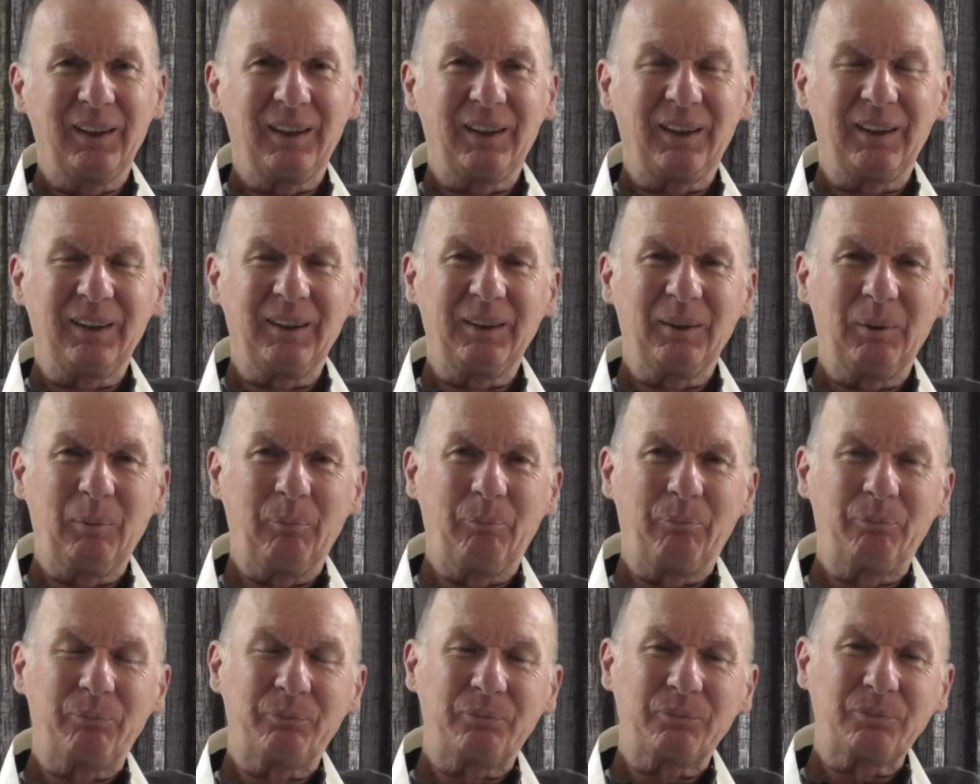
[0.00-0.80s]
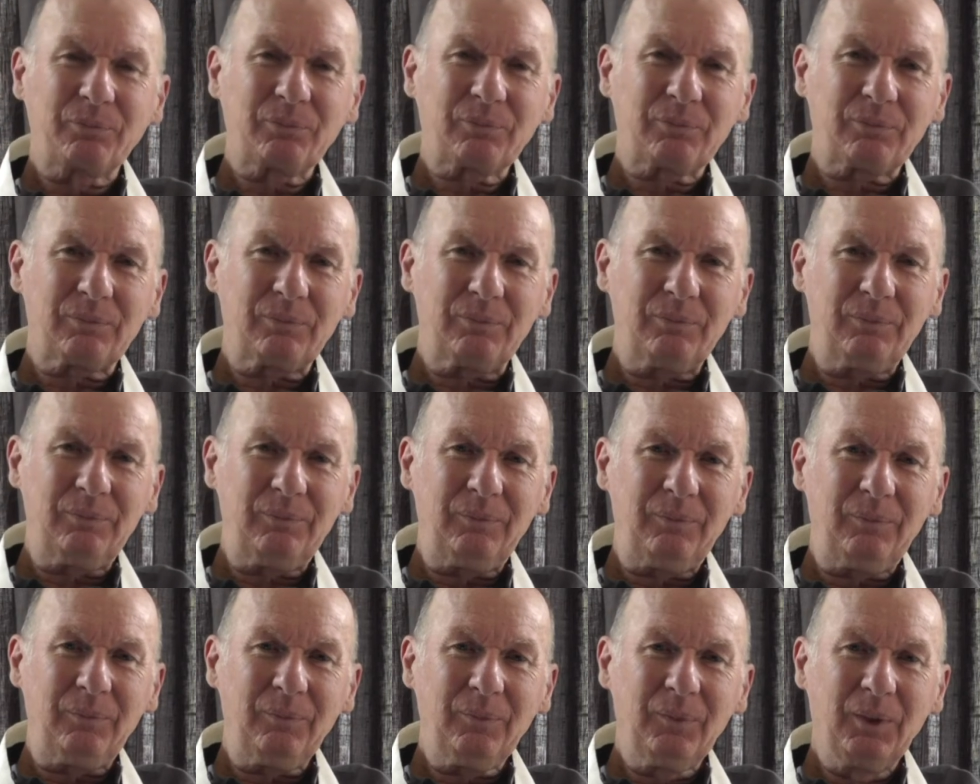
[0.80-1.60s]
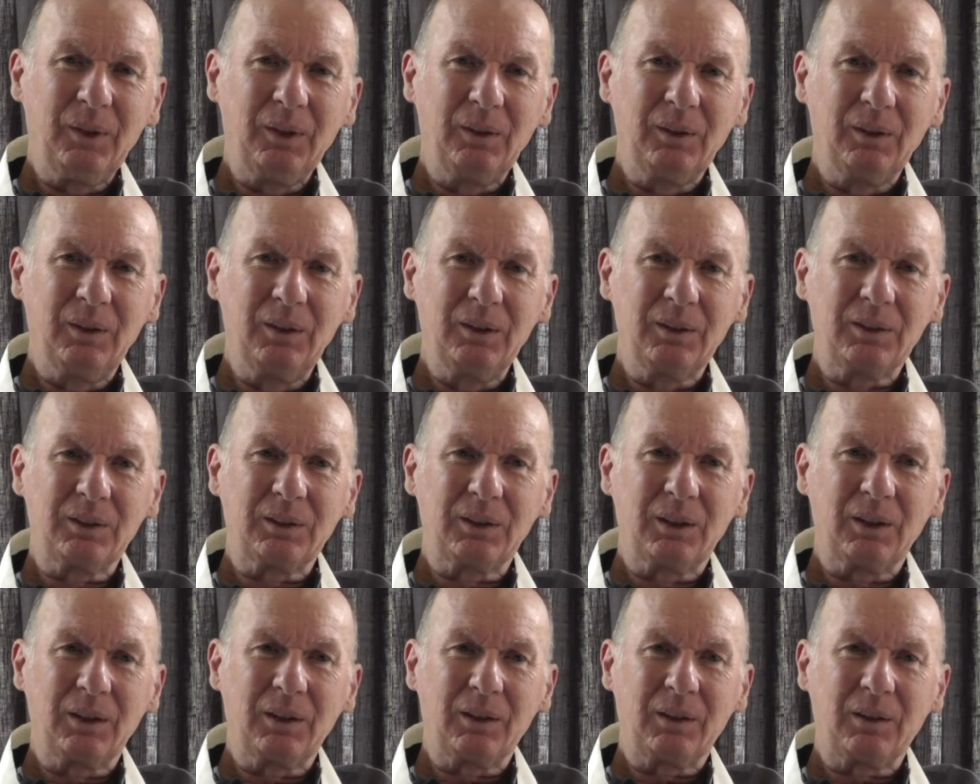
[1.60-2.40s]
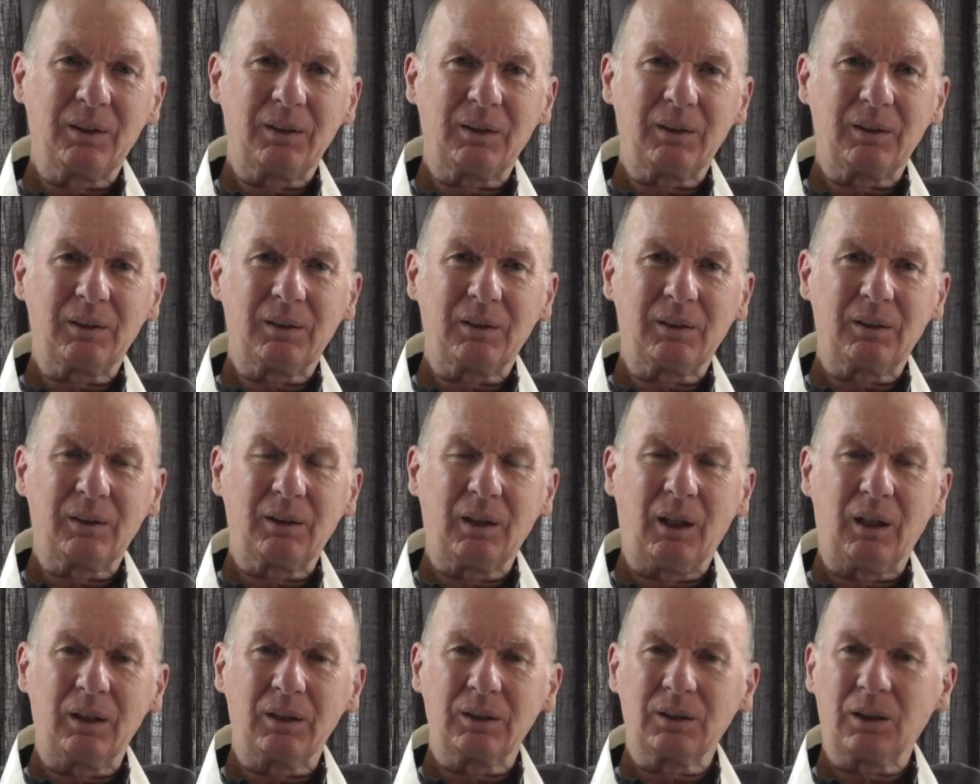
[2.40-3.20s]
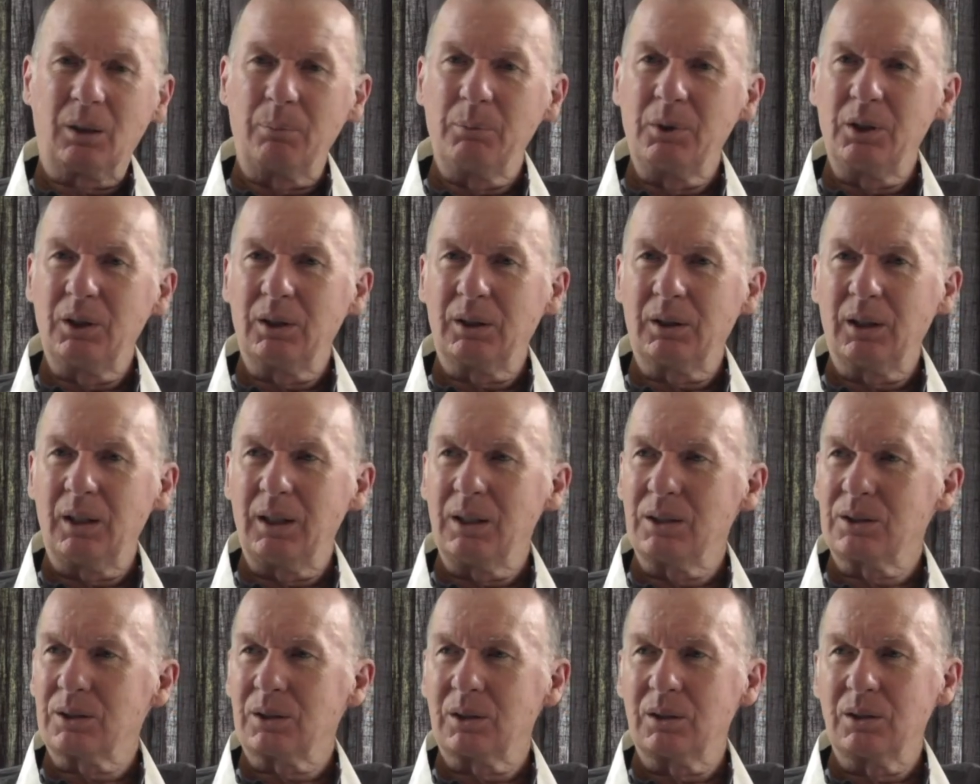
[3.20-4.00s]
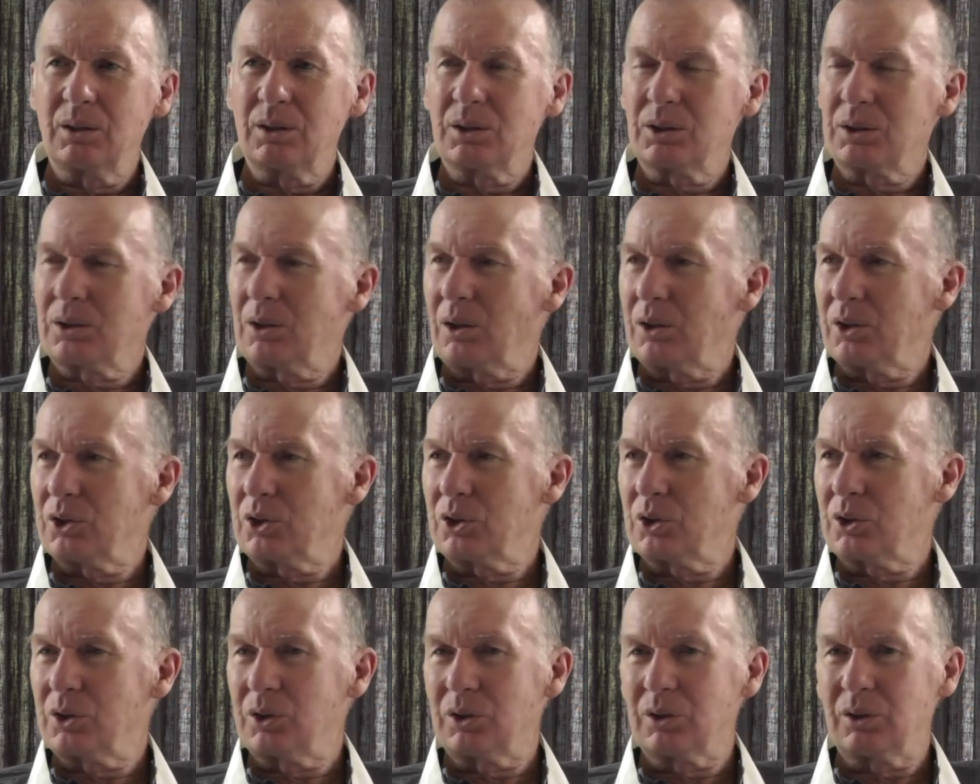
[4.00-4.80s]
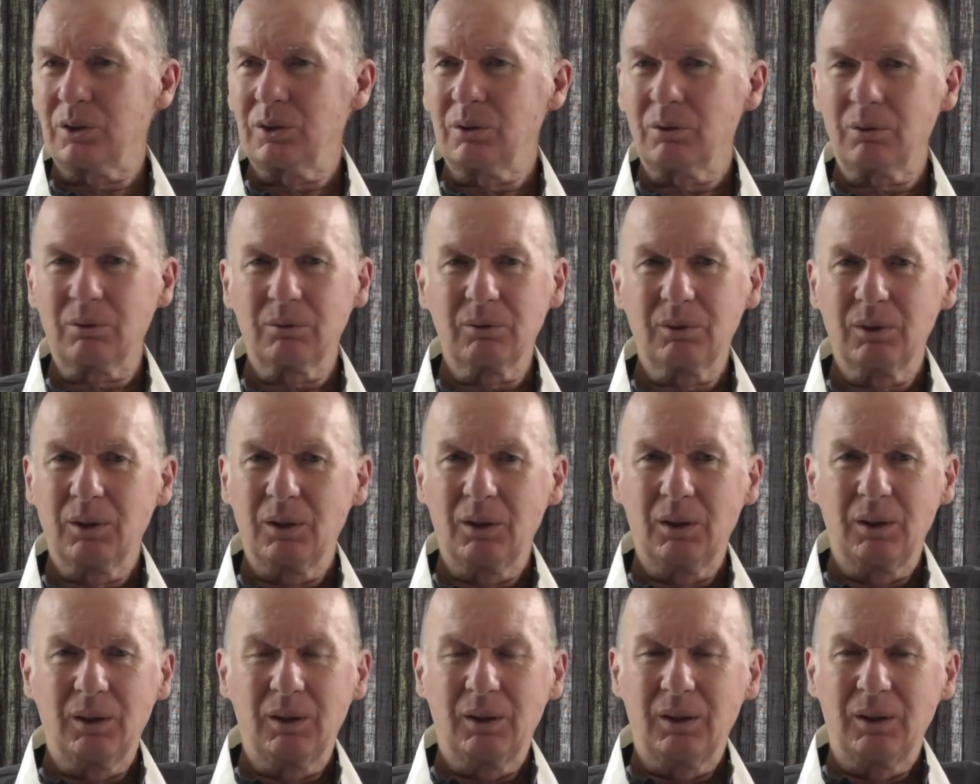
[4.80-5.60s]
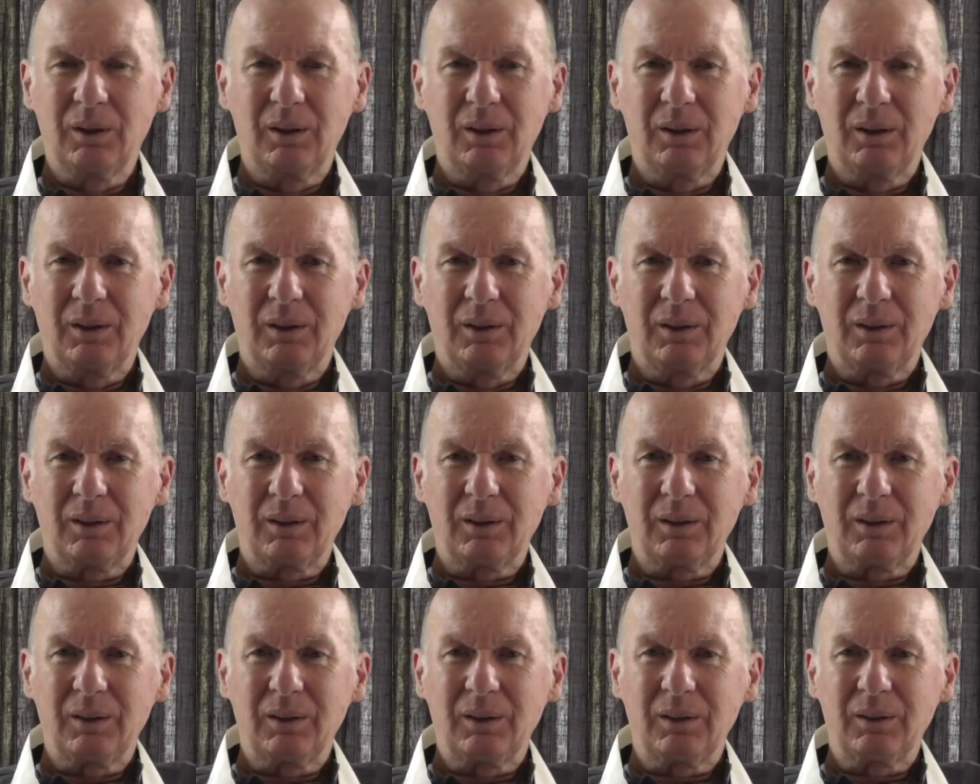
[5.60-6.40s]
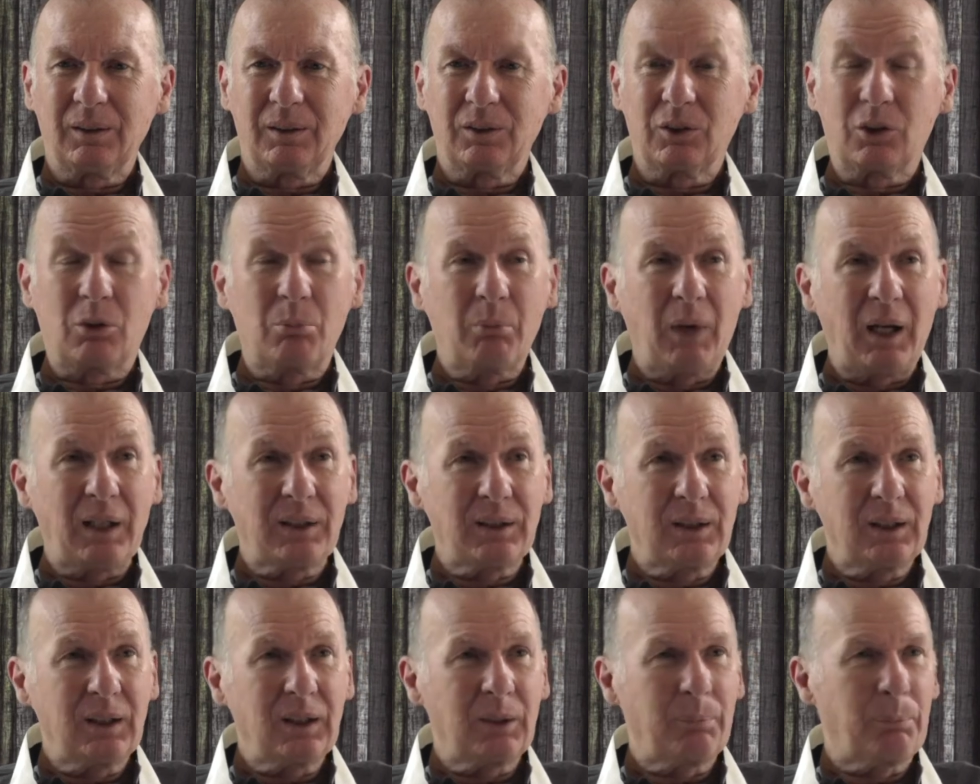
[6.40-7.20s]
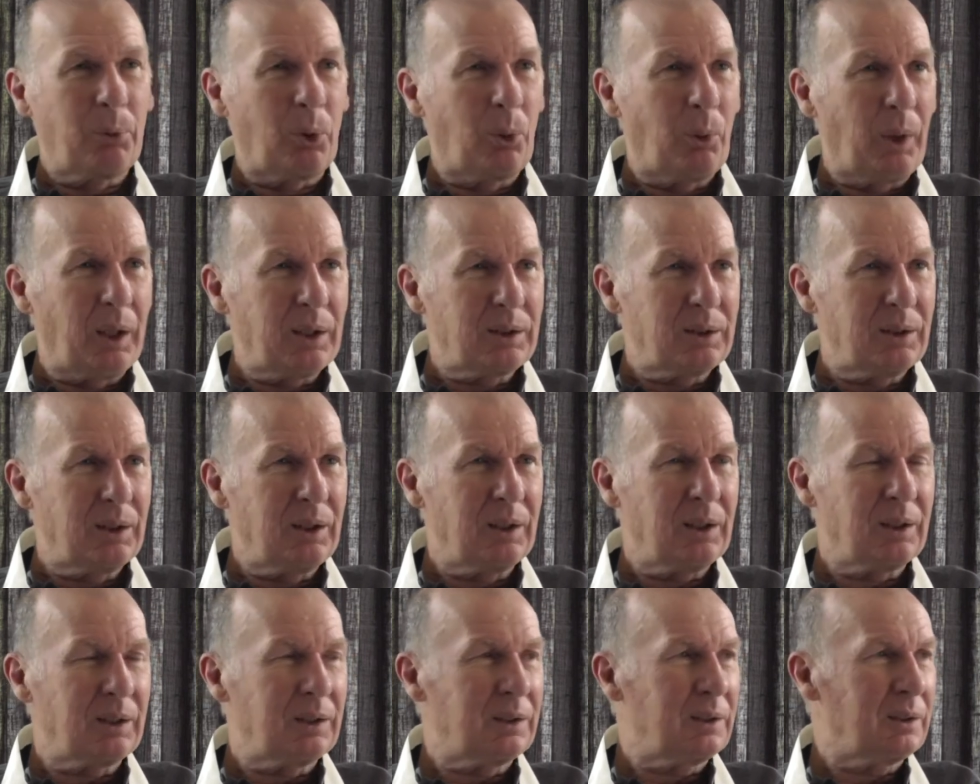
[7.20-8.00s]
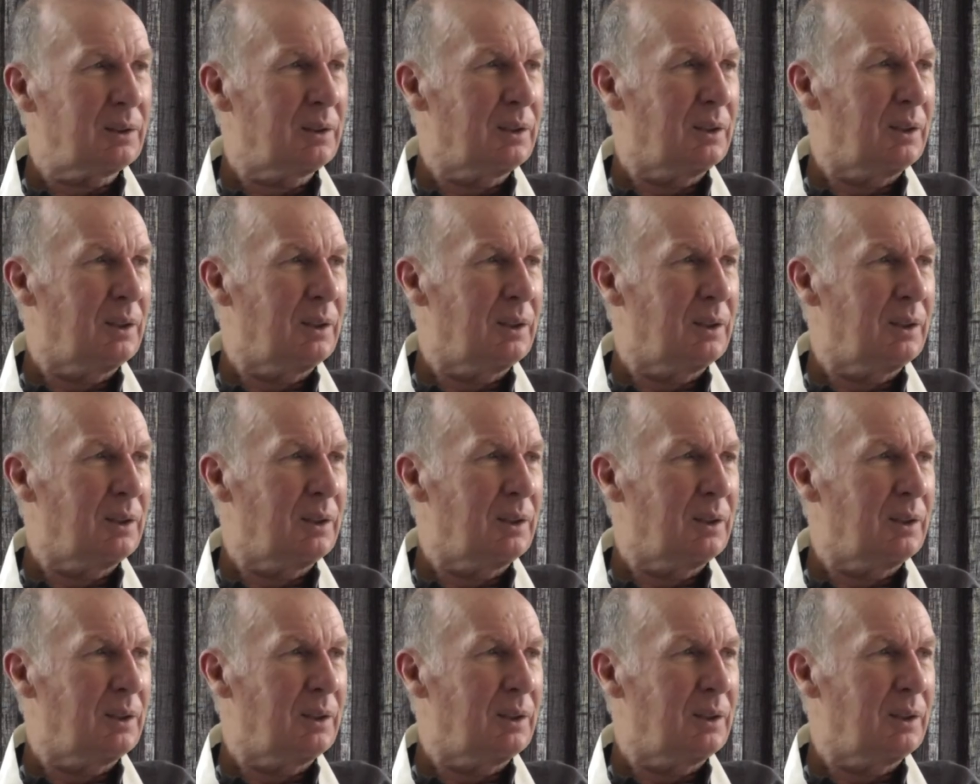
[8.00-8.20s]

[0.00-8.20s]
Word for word: Um, that uh, that communicates in such you know uh, dramatic, poetic,